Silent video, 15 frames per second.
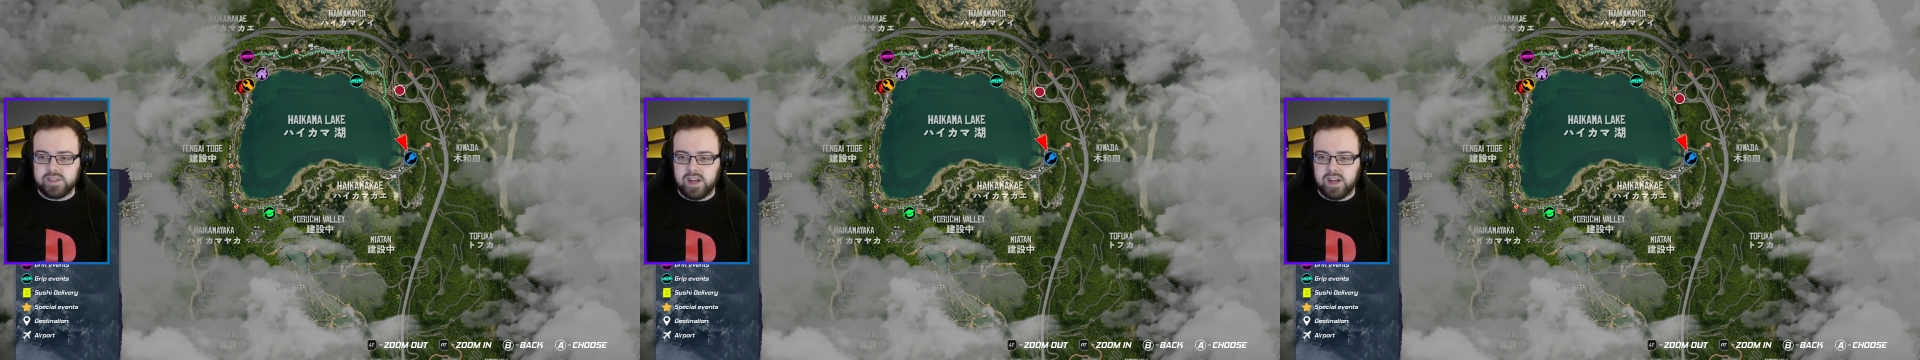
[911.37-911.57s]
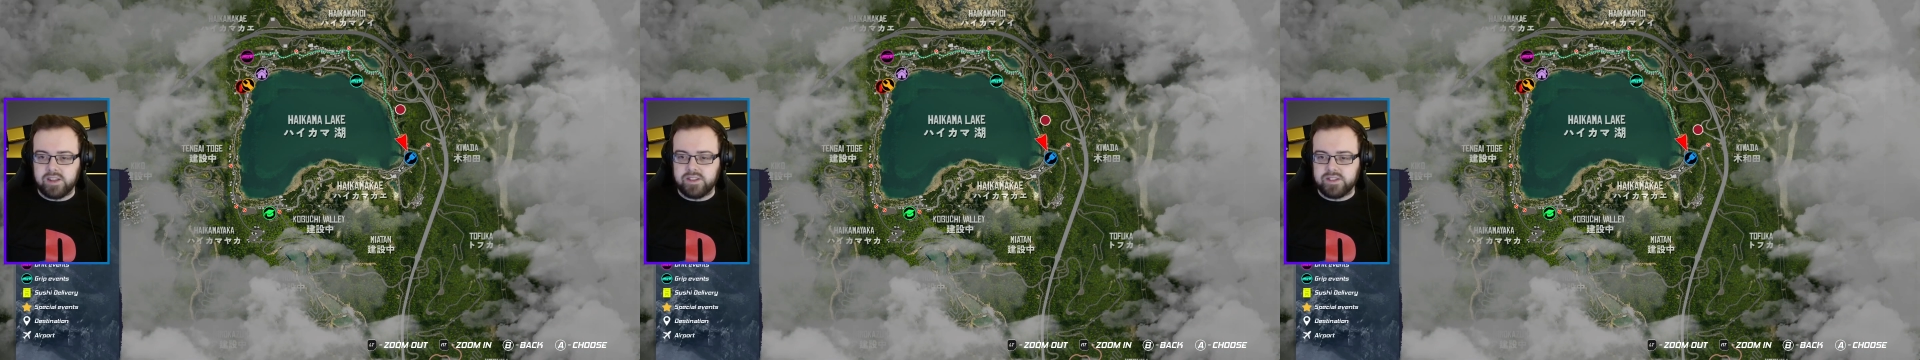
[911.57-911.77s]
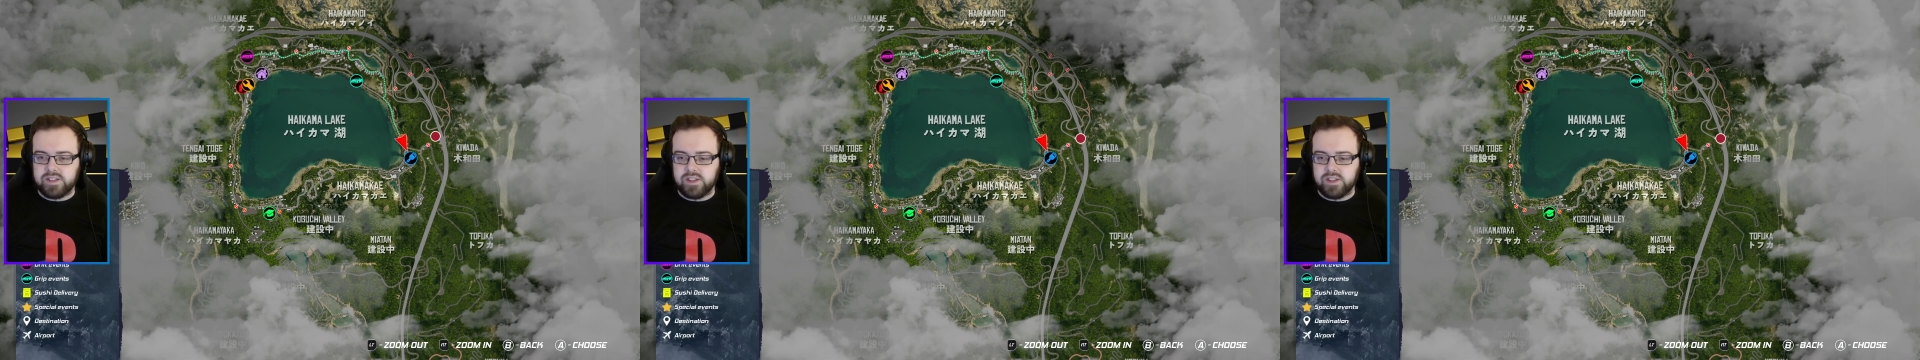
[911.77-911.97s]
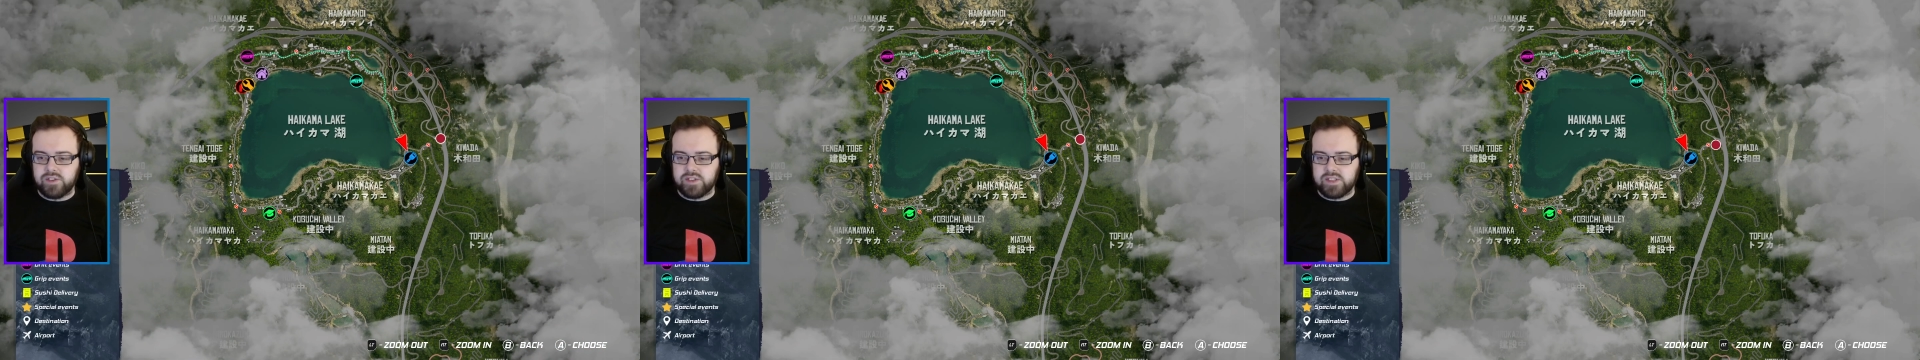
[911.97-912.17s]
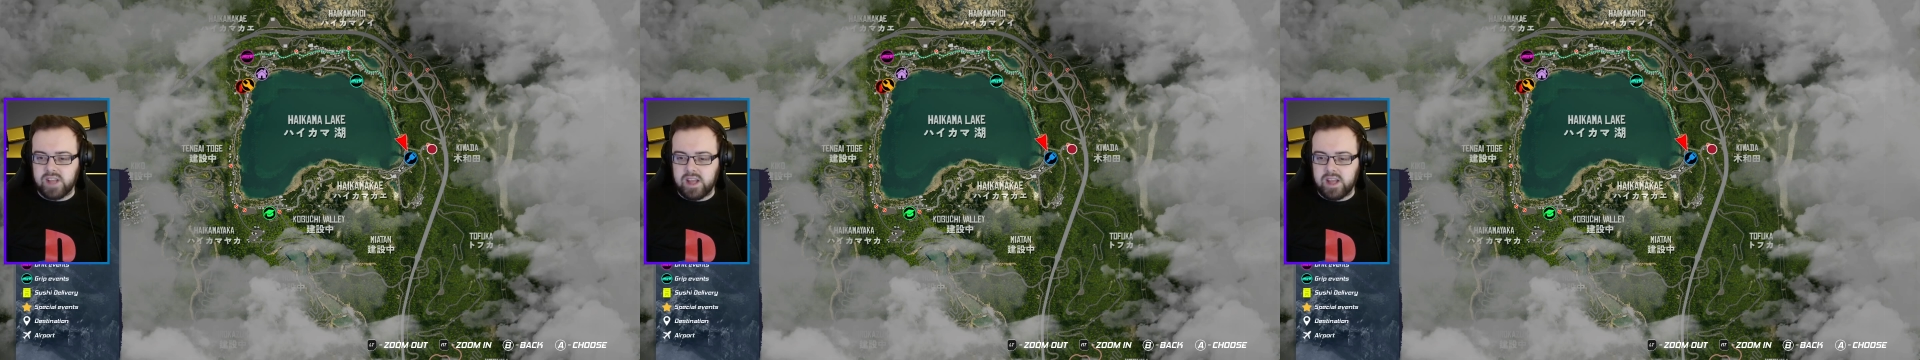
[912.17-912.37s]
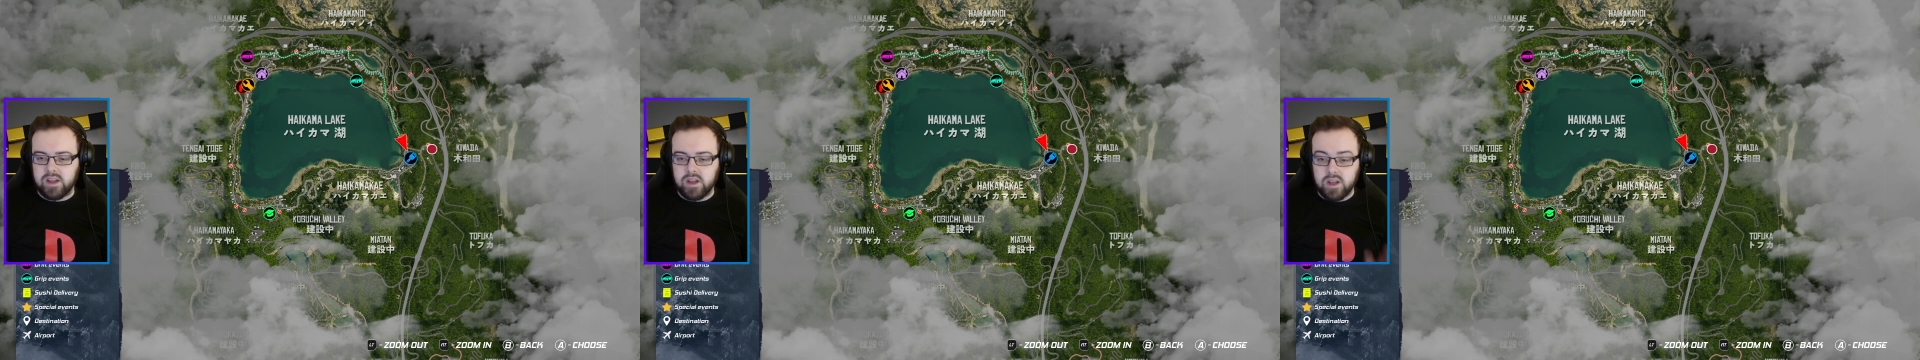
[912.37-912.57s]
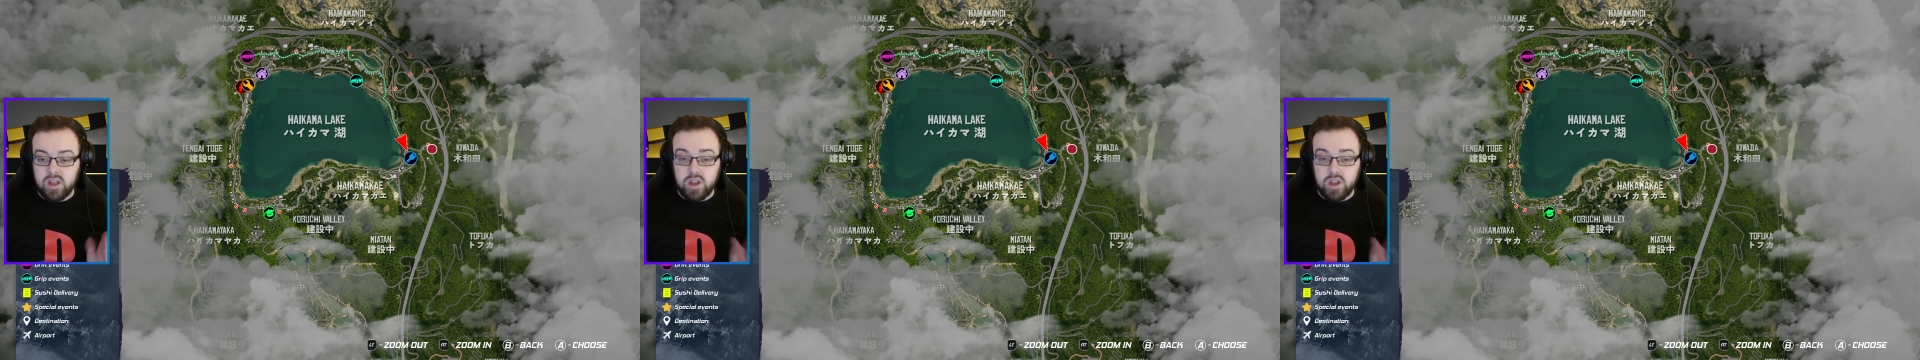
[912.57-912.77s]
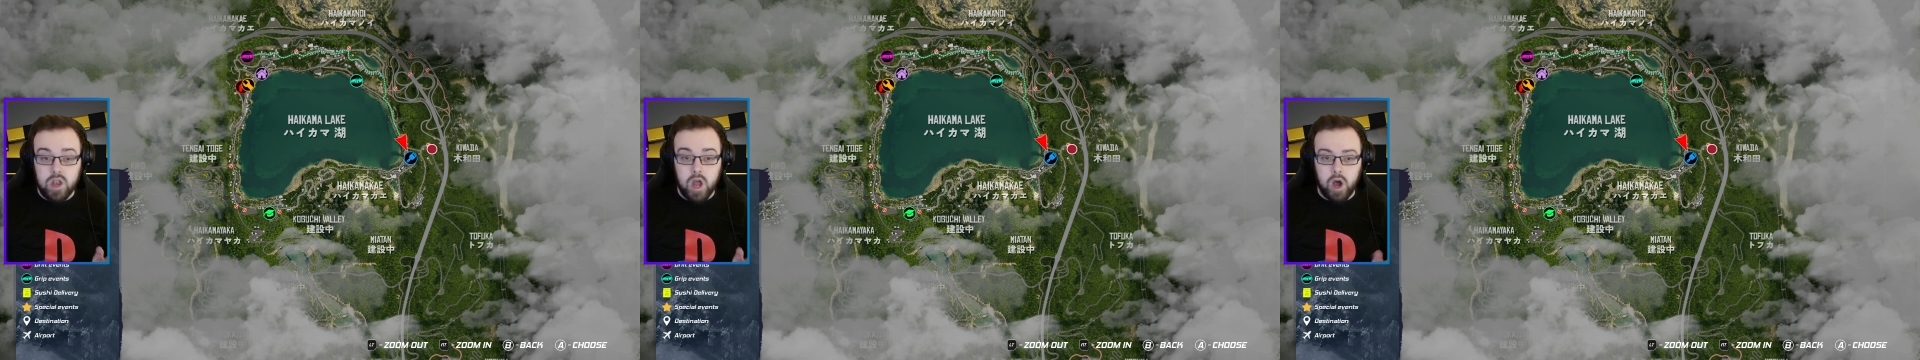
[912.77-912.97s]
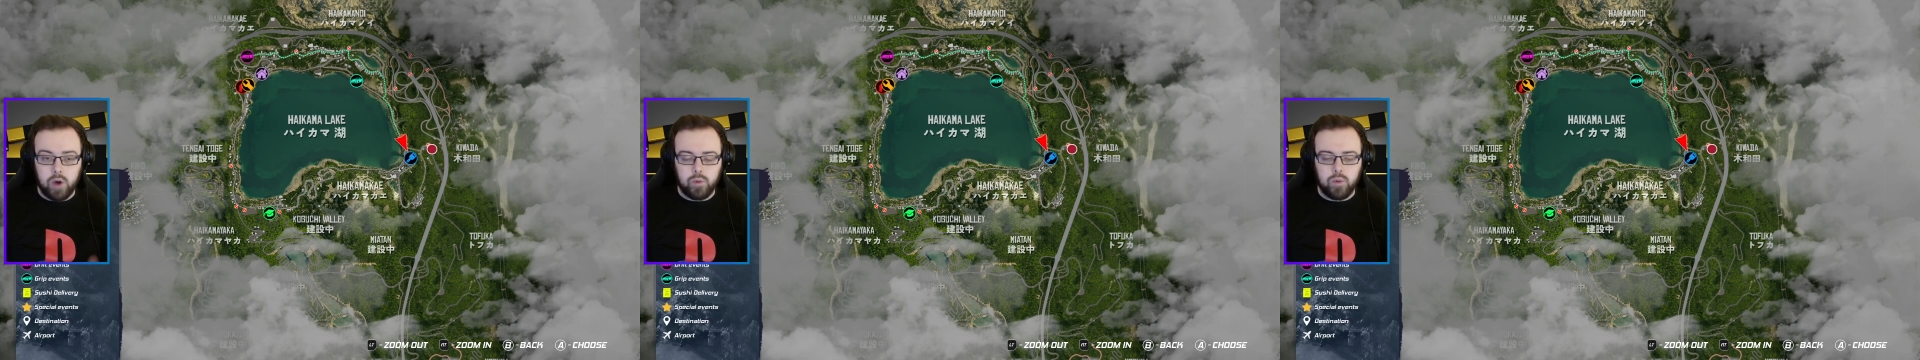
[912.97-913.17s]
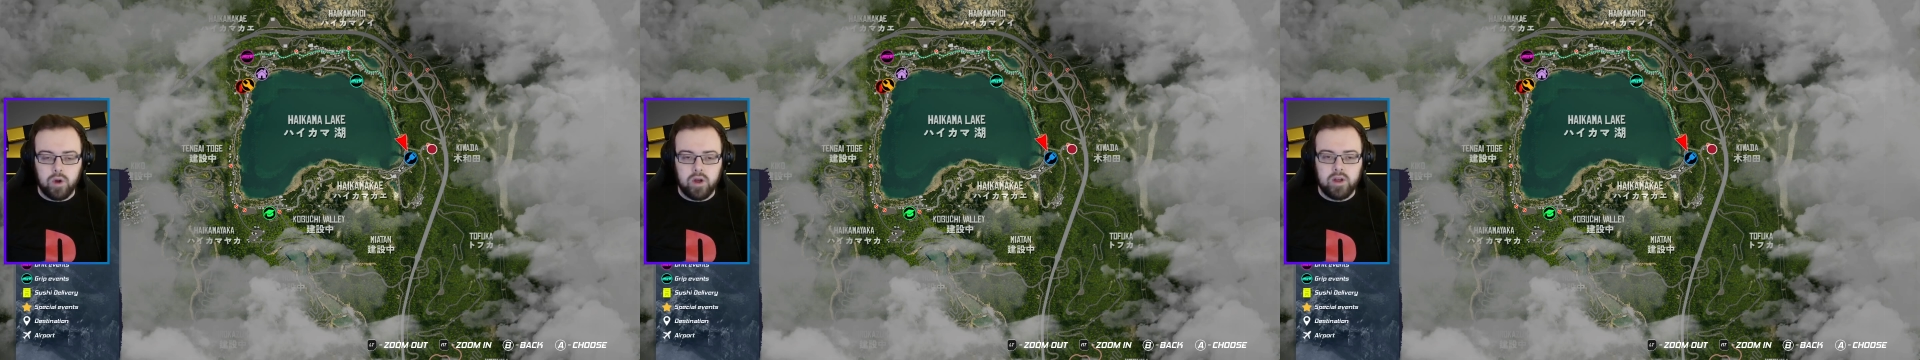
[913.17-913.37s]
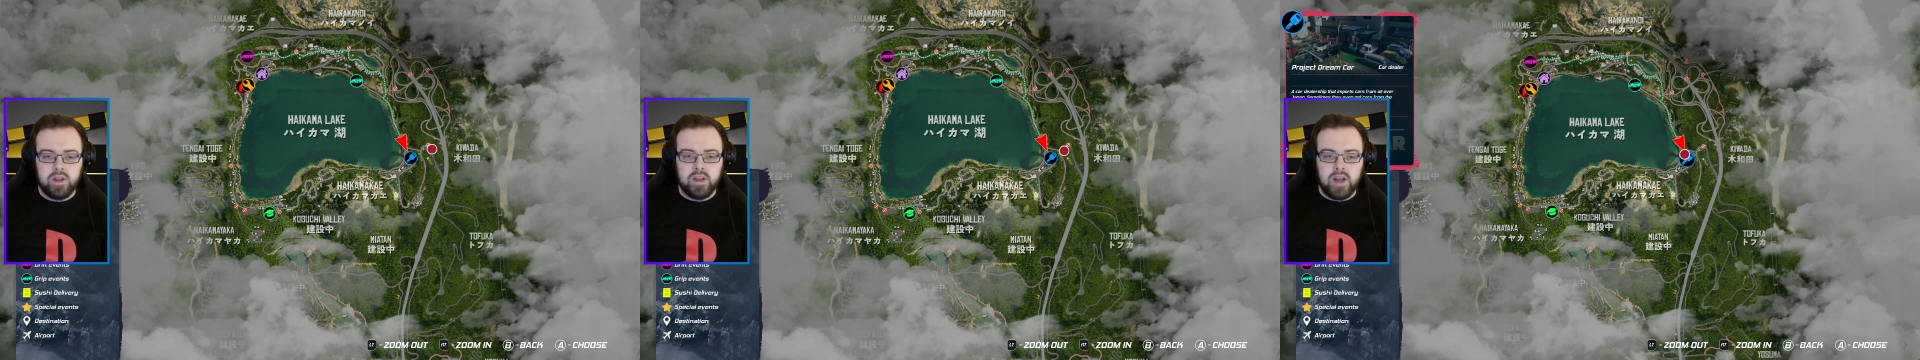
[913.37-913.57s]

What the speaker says: signs that just say no.